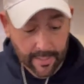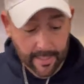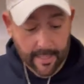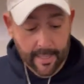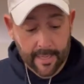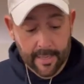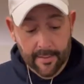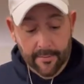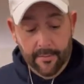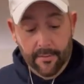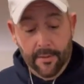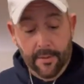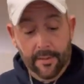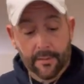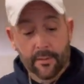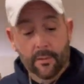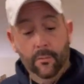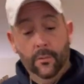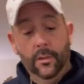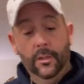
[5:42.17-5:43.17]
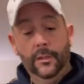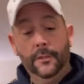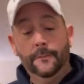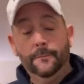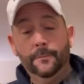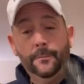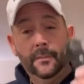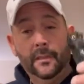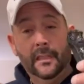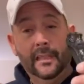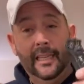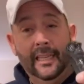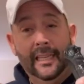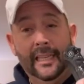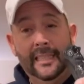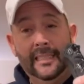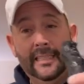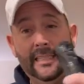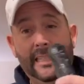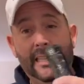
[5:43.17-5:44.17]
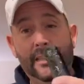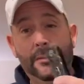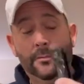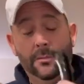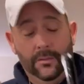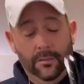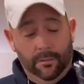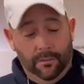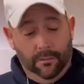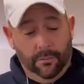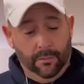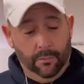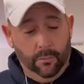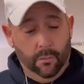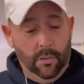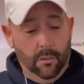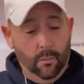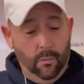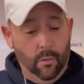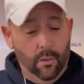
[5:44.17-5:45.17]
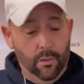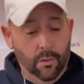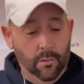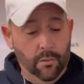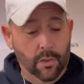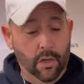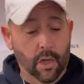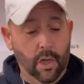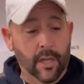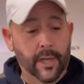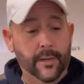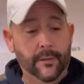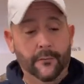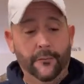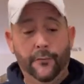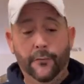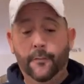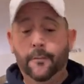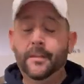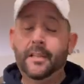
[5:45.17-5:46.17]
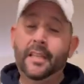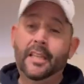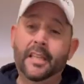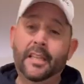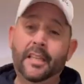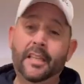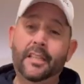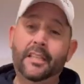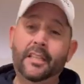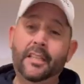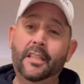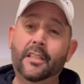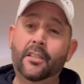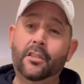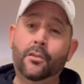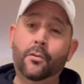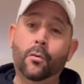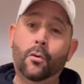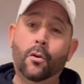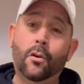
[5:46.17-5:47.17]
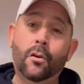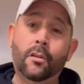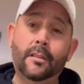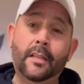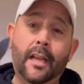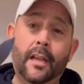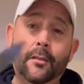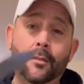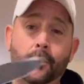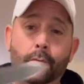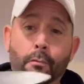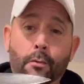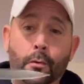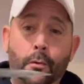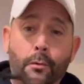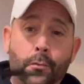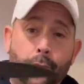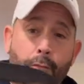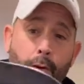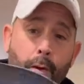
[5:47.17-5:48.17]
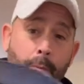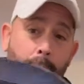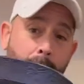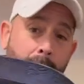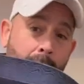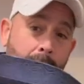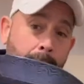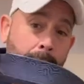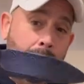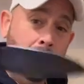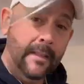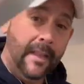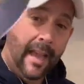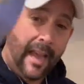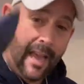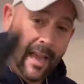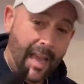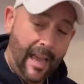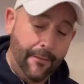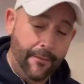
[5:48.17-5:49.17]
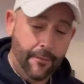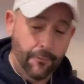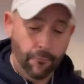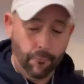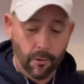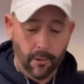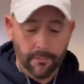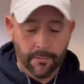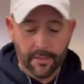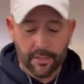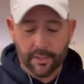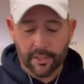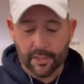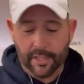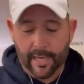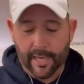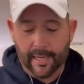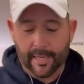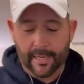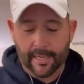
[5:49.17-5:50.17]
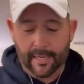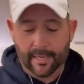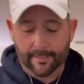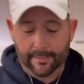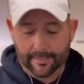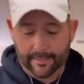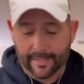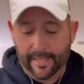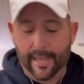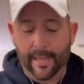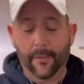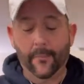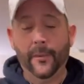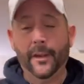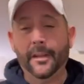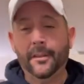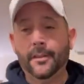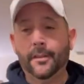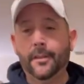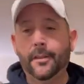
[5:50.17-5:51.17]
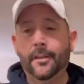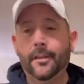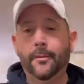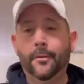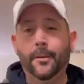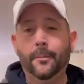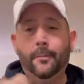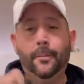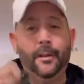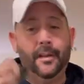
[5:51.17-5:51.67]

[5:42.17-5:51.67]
And this one, like I said, was what 109 from the EDC store down the road from me. I haven't run this yet. I can't wait to do it.